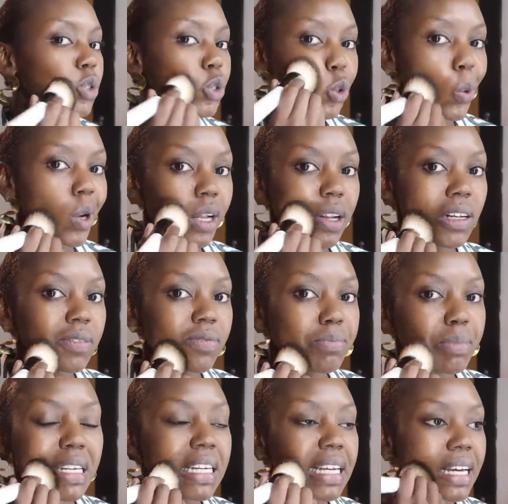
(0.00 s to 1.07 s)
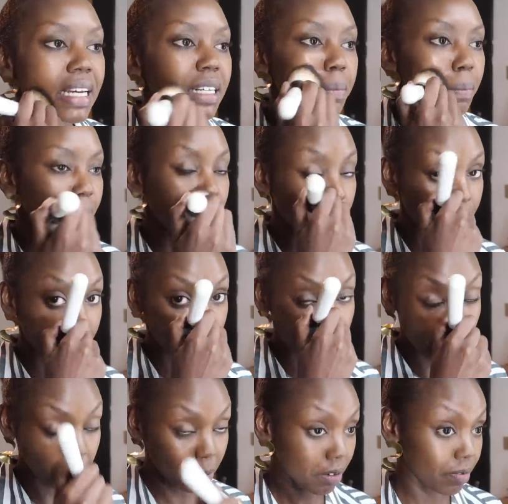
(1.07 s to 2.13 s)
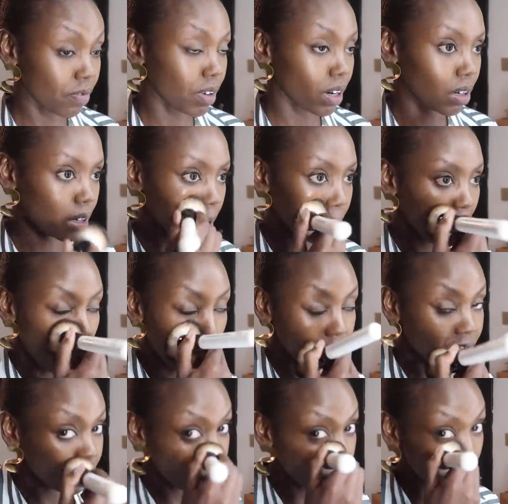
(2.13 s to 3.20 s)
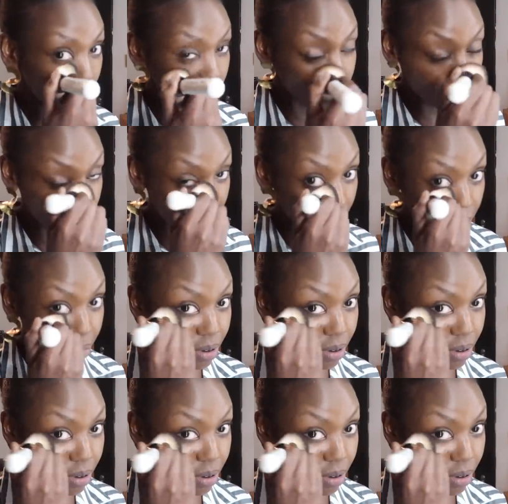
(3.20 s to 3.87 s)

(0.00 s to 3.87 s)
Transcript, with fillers: 12 midnight being very very very